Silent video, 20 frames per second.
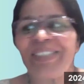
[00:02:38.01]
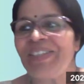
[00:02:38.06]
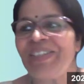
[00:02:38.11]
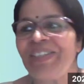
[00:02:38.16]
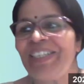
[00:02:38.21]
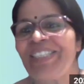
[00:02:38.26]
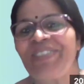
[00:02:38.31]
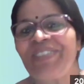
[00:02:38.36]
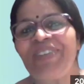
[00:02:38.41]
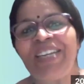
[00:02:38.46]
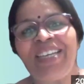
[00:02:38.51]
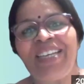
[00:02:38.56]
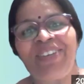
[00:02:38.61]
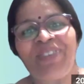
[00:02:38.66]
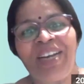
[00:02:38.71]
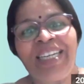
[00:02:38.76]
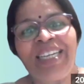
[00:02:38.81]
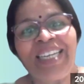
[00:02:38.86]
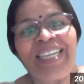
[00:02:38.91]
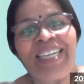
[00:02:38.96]
So it's very
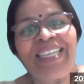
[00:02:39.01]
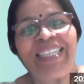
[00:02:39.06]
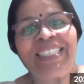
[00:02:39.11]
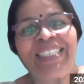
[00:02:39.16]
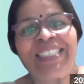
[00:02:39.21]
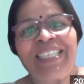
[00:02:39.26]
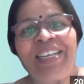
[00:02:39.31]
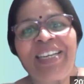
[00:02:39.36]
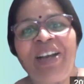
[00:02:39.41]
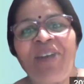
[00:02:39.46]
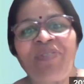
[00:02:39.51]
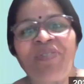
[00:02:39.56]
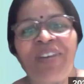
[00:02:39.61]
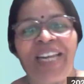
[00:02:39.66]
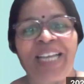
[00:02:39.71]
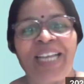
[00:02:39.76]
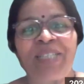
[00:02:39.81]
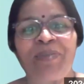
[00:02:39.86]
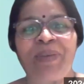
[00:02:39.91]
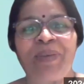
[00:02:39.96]
quite interesting after
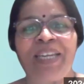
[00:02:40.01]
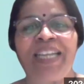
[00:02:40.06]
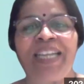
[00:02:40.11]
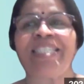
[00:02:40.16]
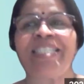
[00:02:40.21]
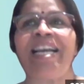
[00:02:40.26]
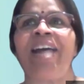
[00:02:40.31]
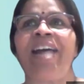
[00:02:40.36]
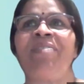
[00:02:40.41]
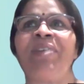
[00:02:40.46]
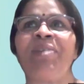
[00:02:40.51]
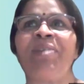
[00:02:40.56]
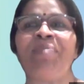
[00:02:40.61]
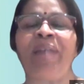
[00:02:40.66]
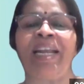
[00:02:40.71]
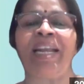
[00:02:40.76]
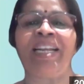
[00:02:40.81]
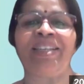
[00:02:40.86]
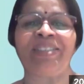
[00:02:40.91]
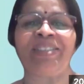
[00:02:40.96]
experience having
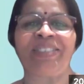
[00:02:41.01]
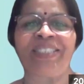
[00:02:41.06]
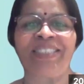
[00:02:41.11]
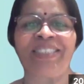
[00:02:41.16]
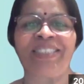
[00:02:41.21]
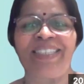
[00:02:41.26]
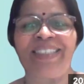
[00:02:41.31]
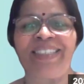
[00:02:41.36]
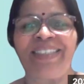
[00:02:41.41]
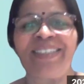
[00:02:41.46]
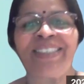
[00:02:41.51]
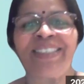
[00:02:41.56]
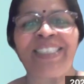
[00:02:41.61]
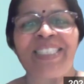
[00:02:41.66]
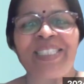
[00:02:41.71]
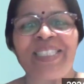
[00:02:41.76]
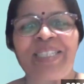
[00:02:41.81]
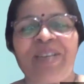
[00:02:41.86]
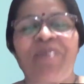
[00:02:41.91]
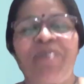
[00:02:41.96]
male nurses in the
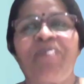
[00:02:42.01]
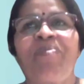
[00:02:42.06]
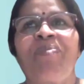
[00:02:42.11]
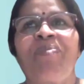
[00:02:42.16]
system.